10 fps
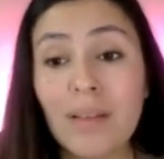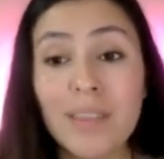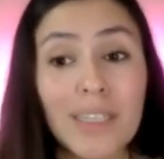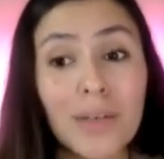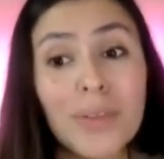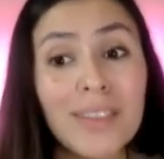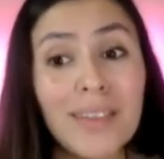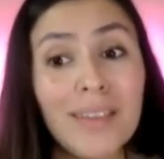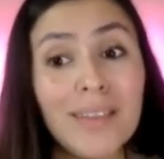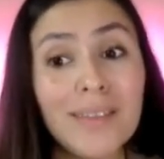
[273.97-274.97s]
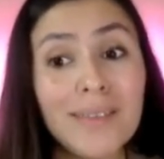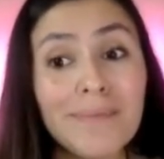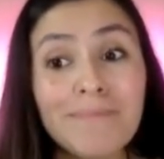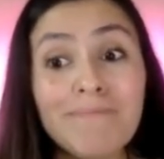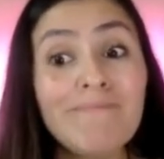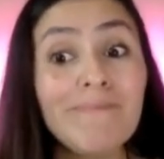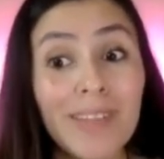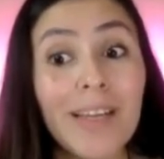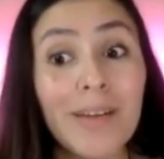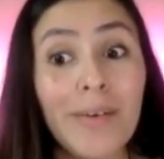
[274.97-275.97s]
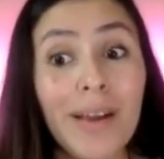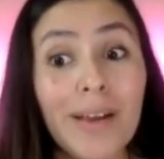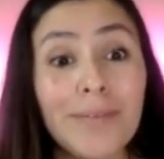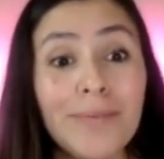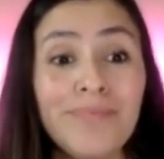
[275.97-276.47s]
Has anyone seen this? I know I have.